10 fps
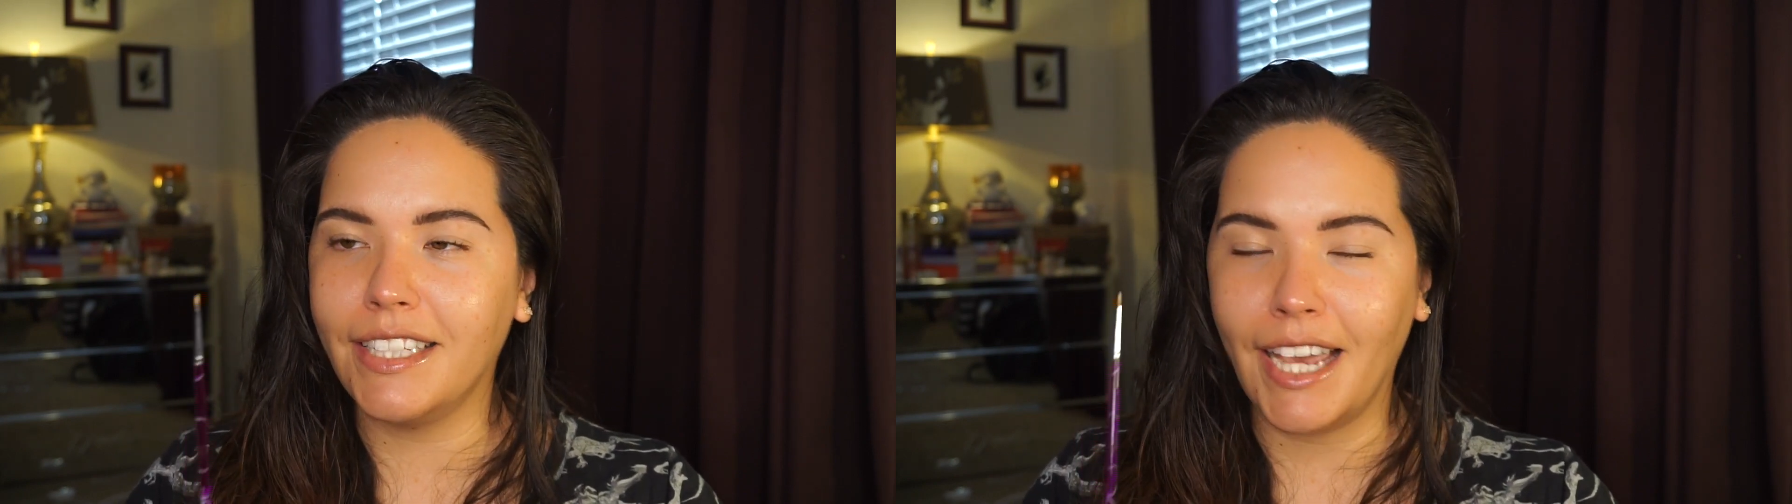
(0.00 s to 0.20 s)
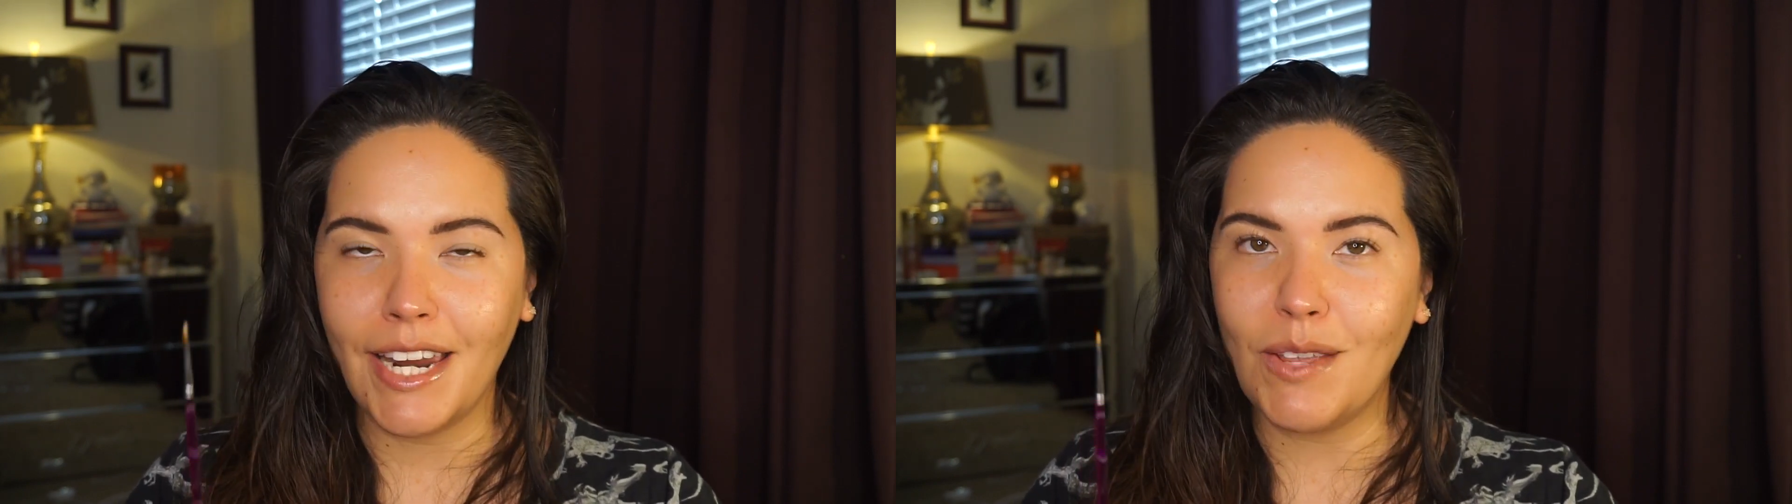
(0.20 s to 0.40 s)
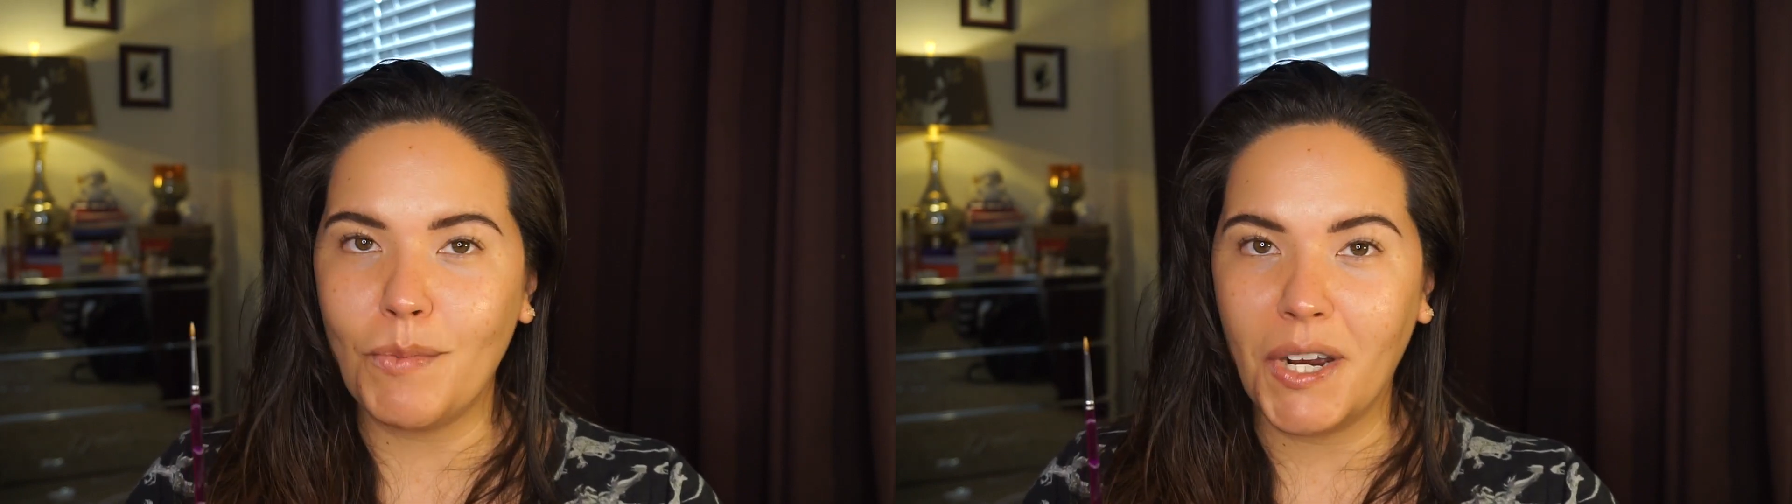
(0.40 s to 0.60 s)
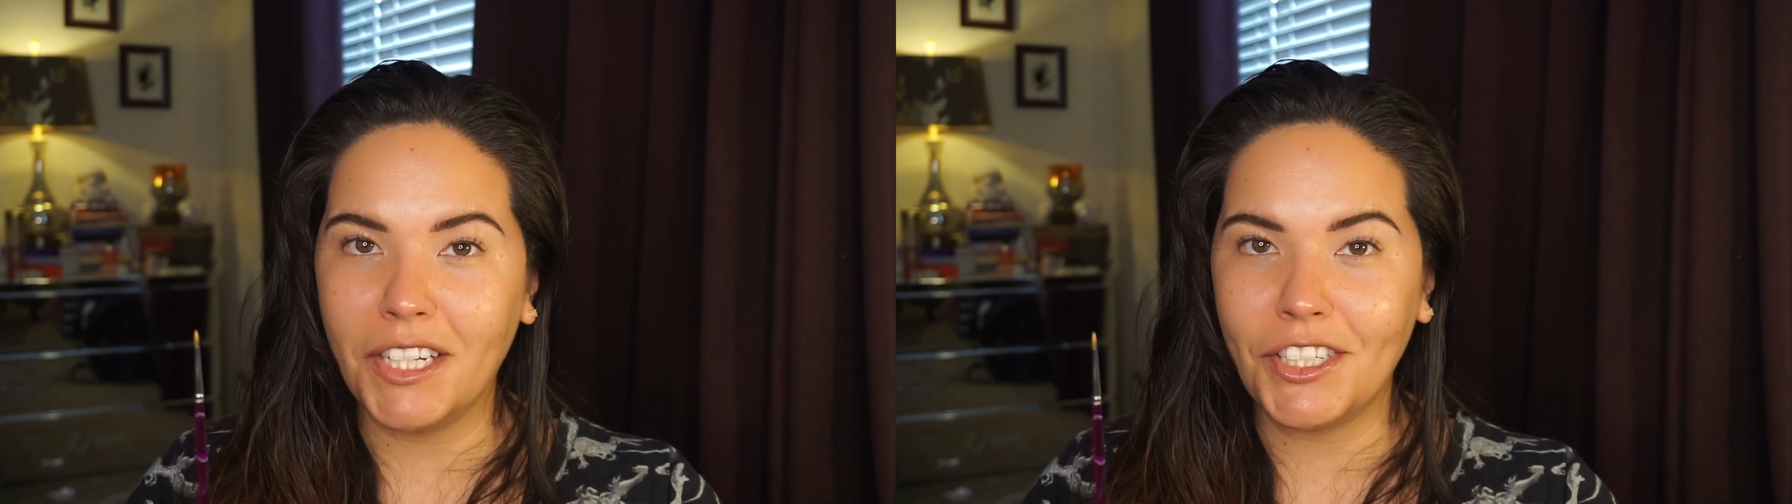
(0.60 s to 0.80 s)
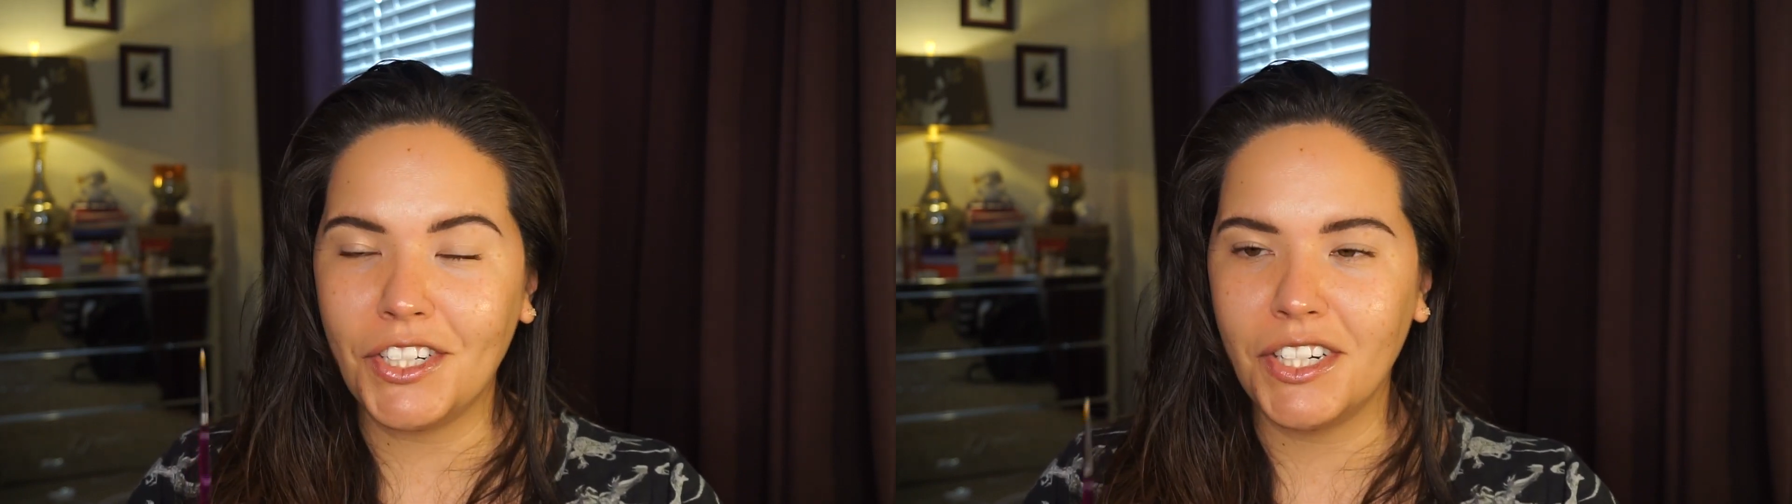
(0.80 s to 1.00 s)
tiny
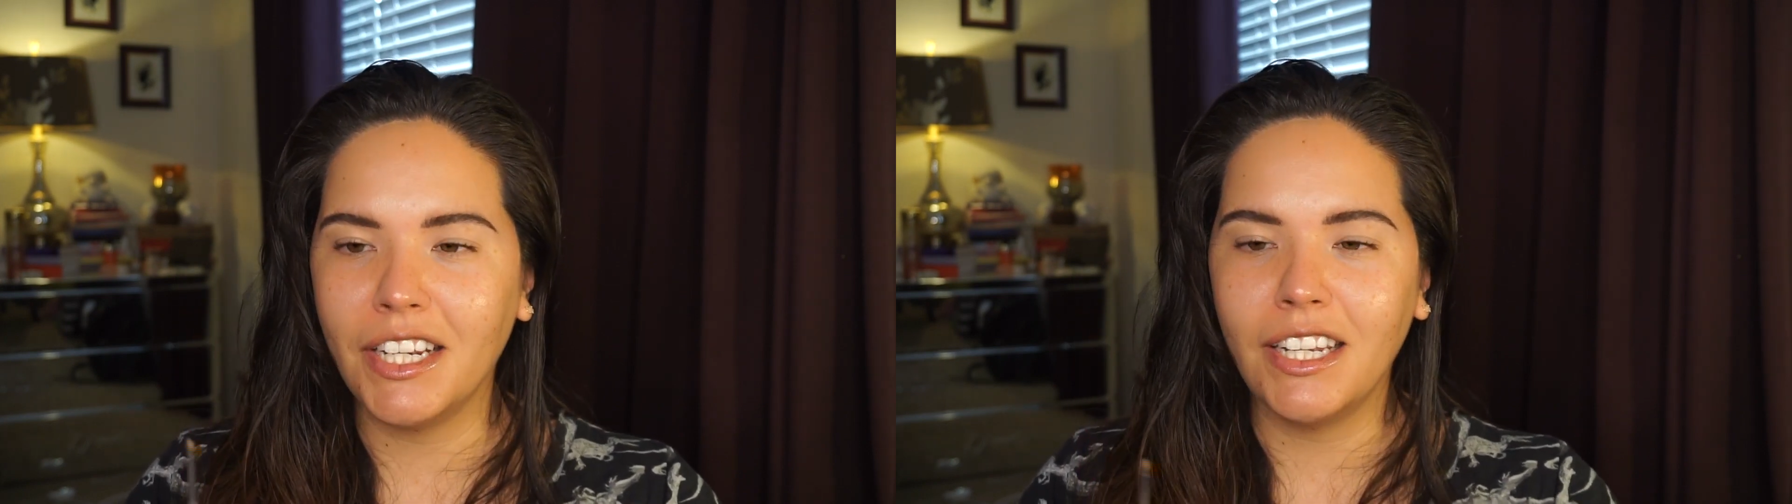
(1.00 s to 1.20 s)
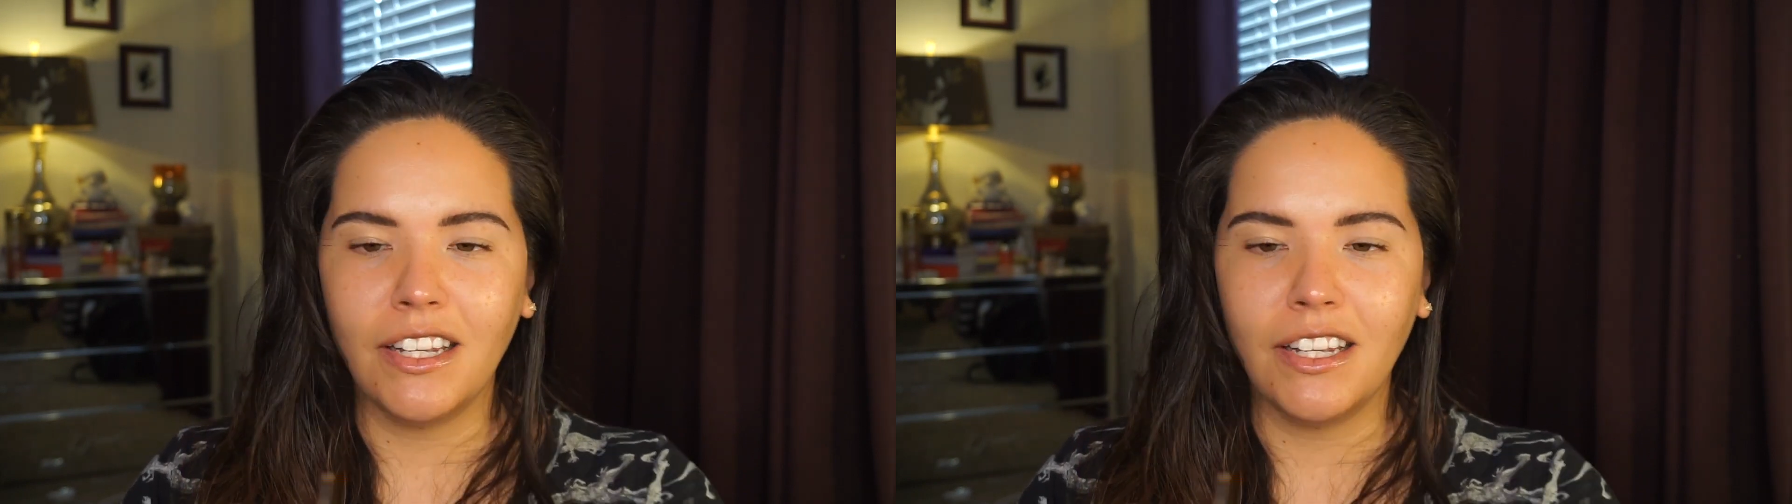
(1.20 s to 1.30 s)
brush.